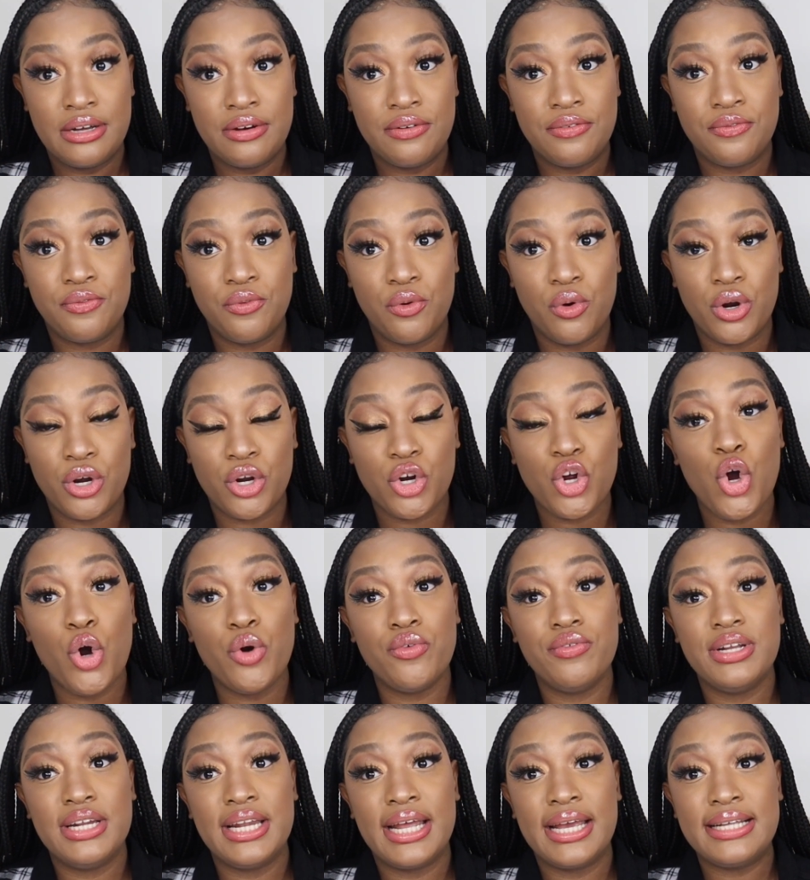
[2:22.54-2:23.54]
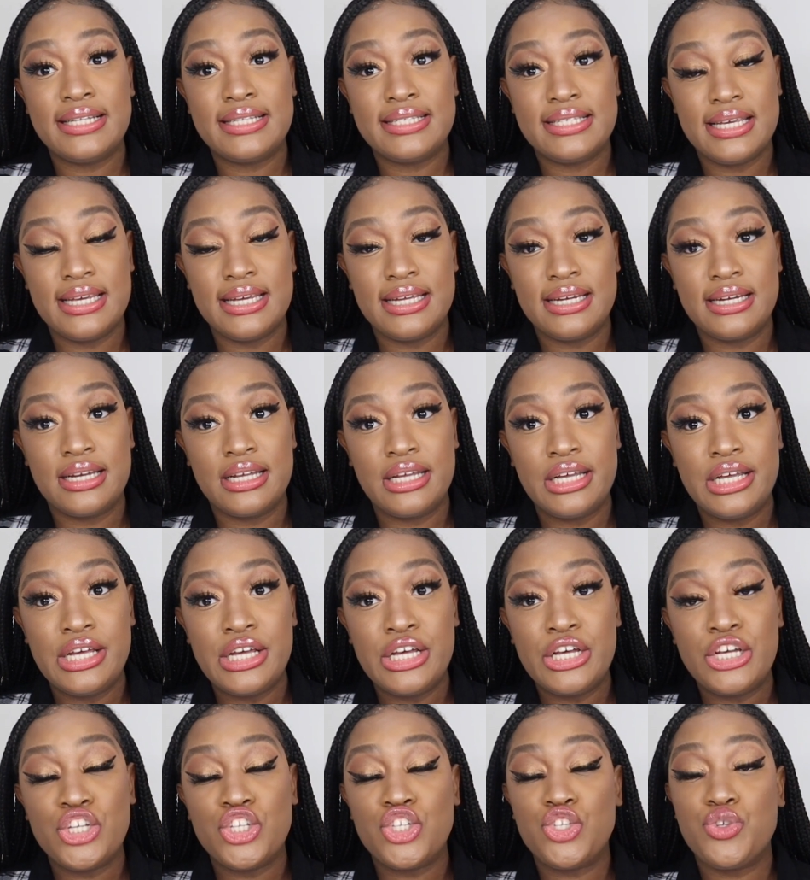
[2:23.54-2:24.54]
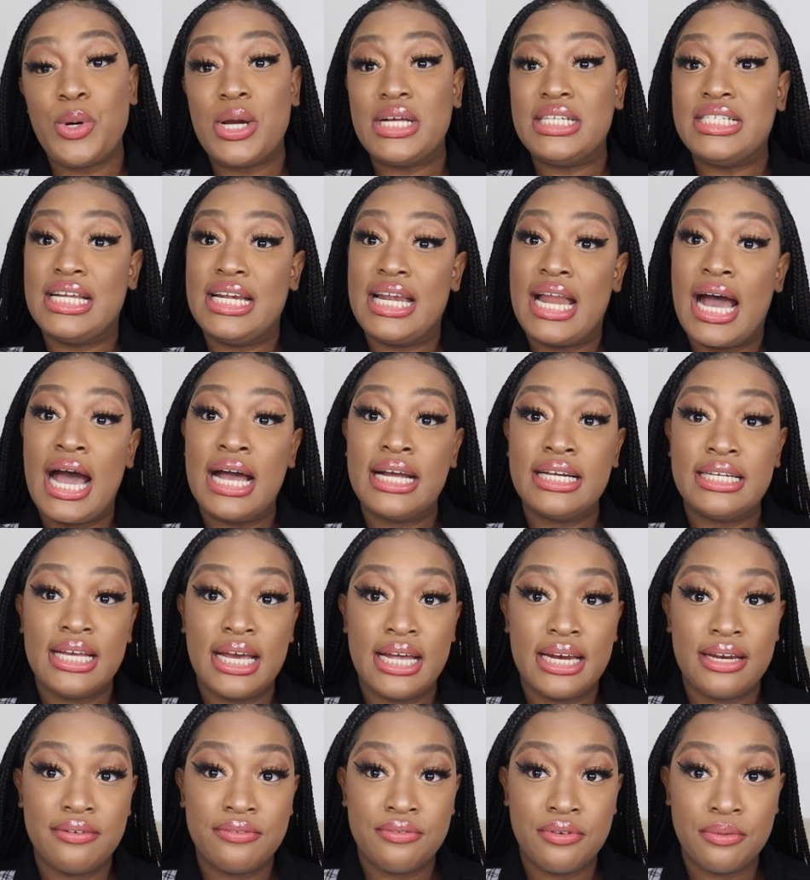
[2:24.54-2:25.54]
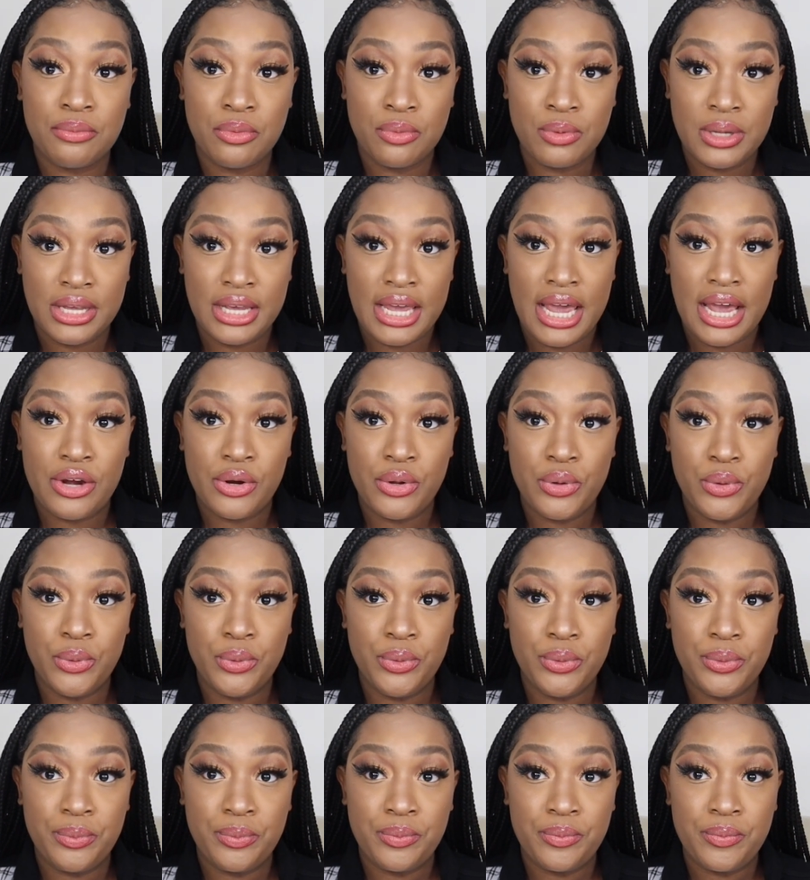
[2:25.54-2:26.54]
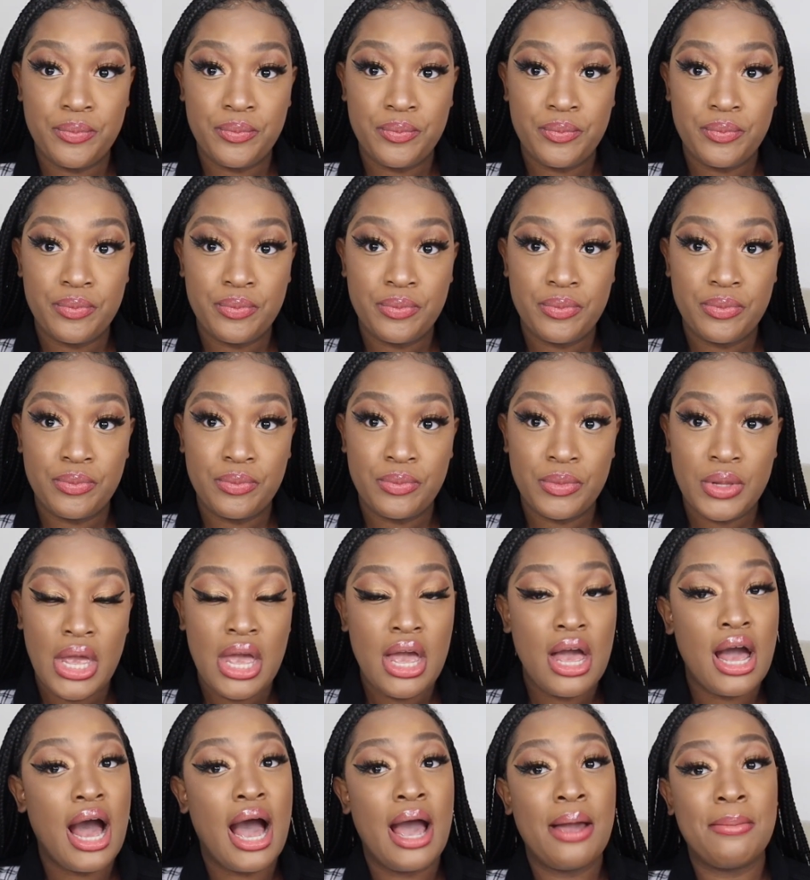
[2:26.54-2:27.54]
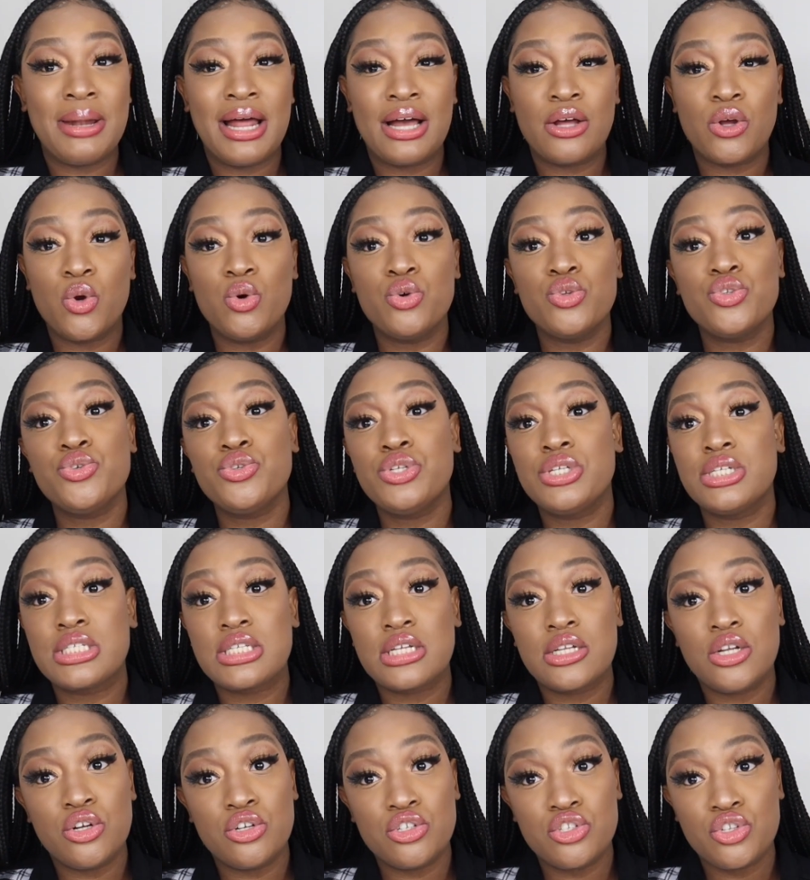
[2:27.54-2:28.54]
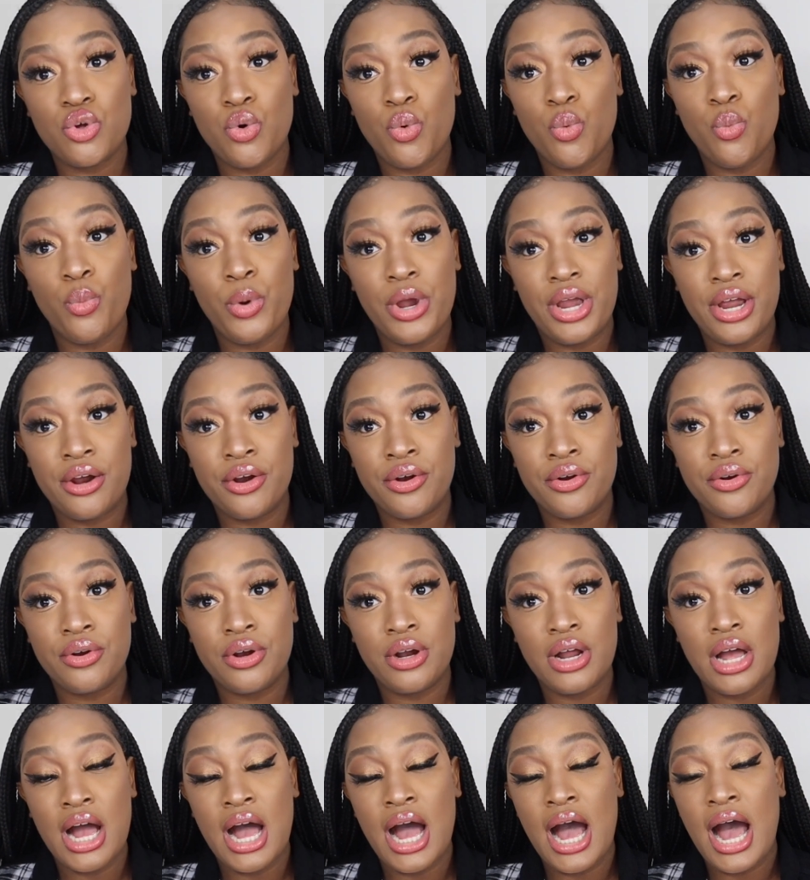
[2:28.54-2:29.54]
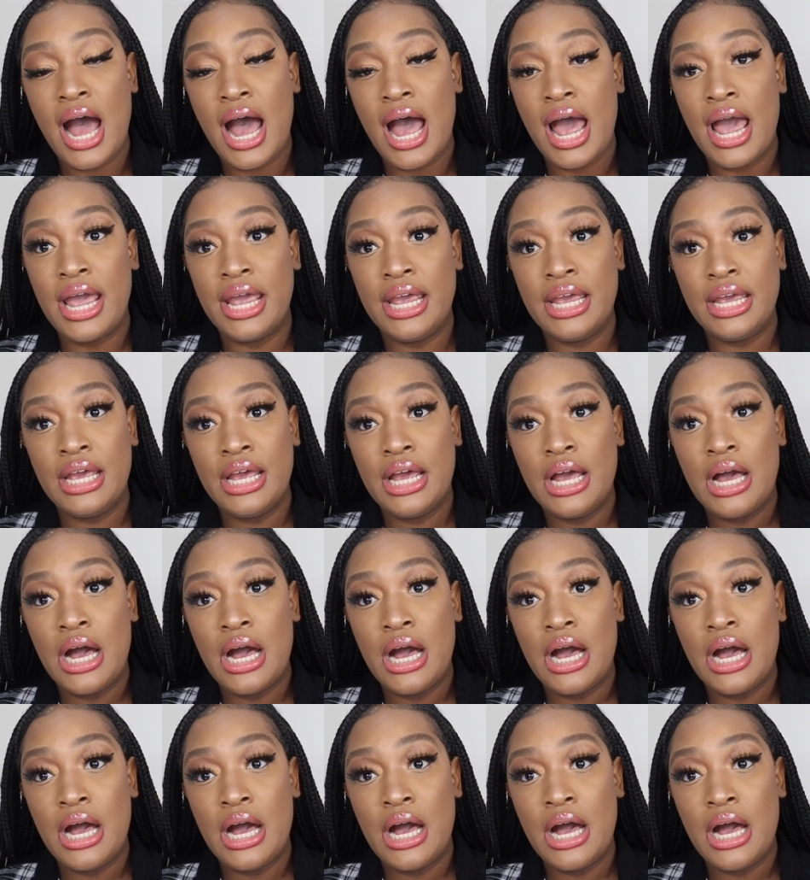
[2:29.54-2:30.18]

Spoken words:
for COVID-19. So I did not get it from CANON. I'm not going to disclose where I